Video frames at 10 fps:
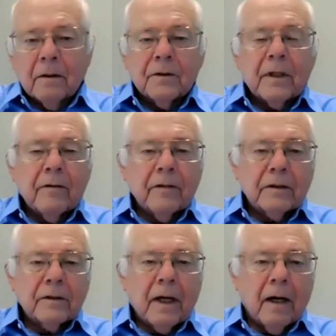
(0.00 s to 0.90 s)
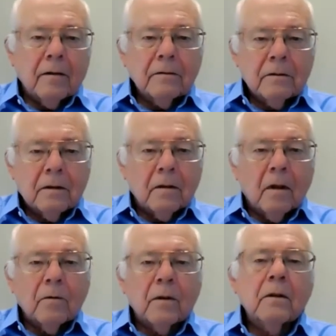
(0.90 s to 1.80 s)
your savings account, a
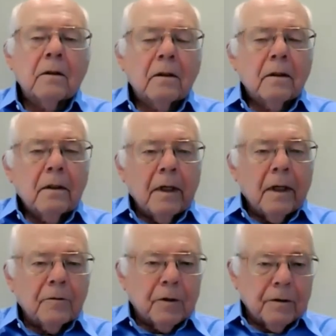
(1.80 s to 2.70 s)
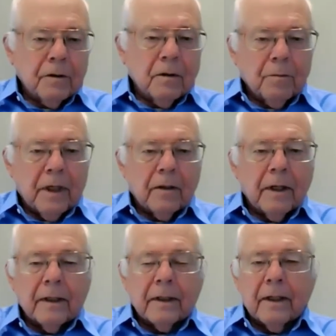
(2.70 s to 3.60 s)
low interest
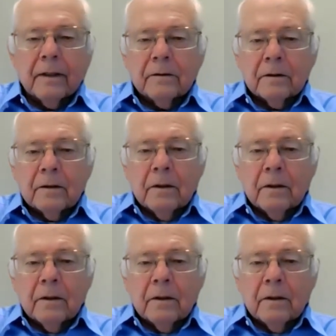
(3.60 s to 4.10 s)
bearing account,